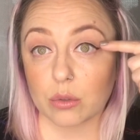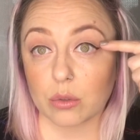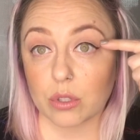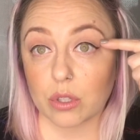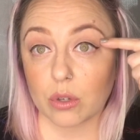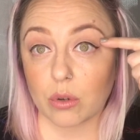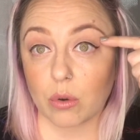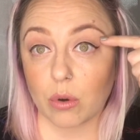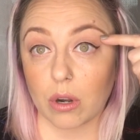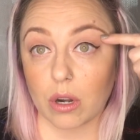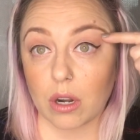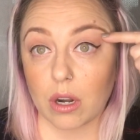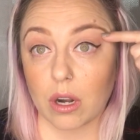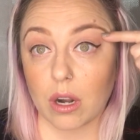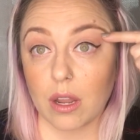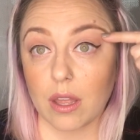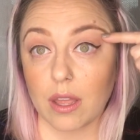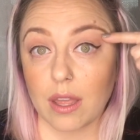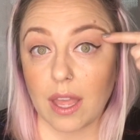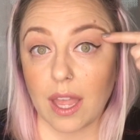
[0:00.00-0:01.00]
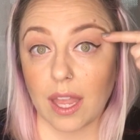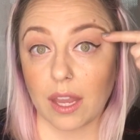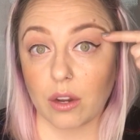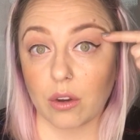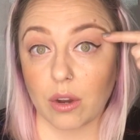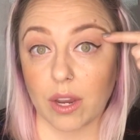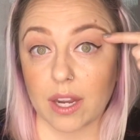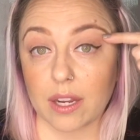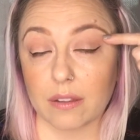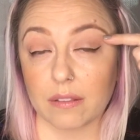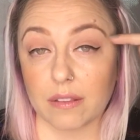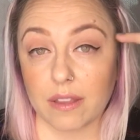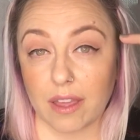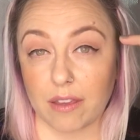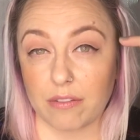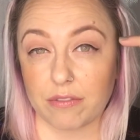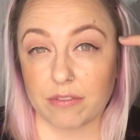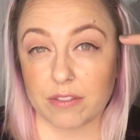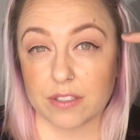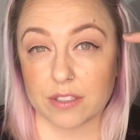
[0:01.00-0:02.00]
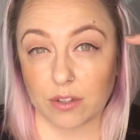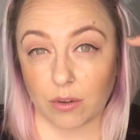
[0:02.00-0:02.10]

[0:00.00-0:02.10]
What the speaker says: toward the corner and create a lift,